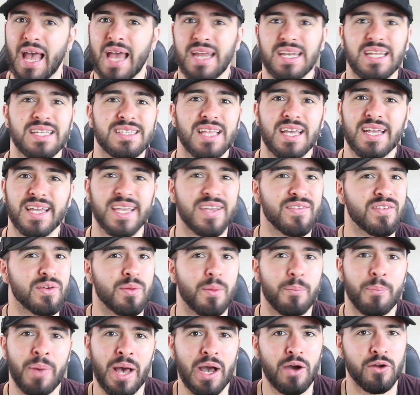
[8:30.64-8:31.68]
and giving him
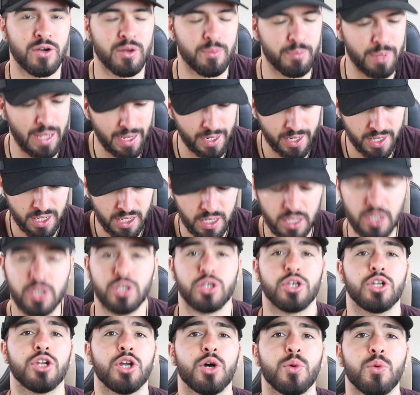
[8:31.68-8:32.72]
a pat on the back.
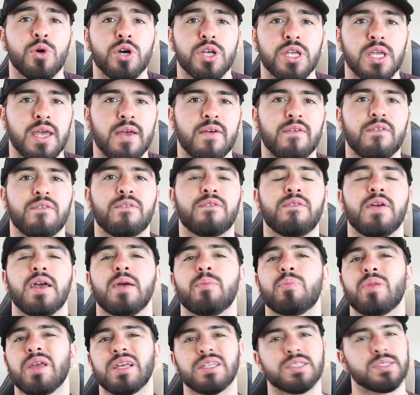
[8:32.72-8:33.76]
You know what? Yeah,
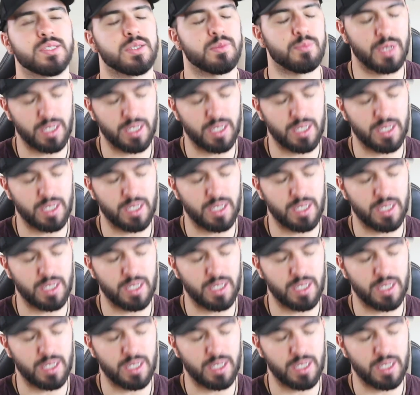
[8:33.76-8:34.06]
fair play to him,